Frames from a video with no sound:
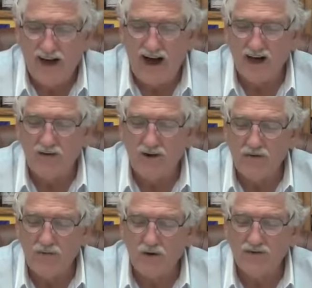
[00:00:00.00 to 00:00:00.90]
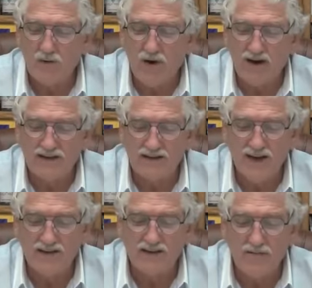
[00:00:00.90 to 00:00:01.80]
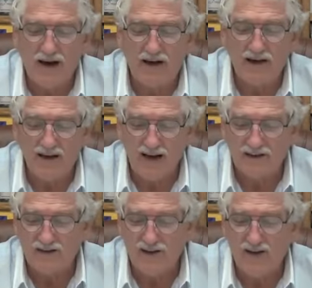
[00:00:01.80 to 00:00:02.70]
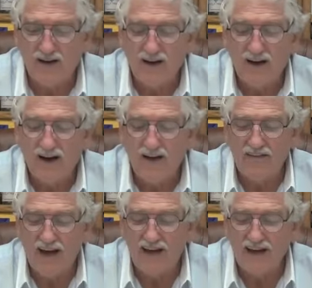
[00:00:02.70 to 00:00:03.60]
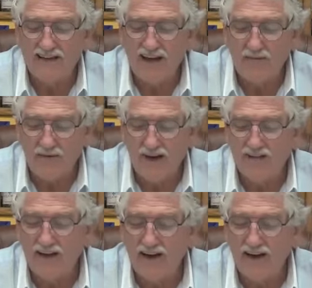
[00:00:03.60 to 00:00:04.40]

I agree with most of what it says about cholesterol, that it's a myth.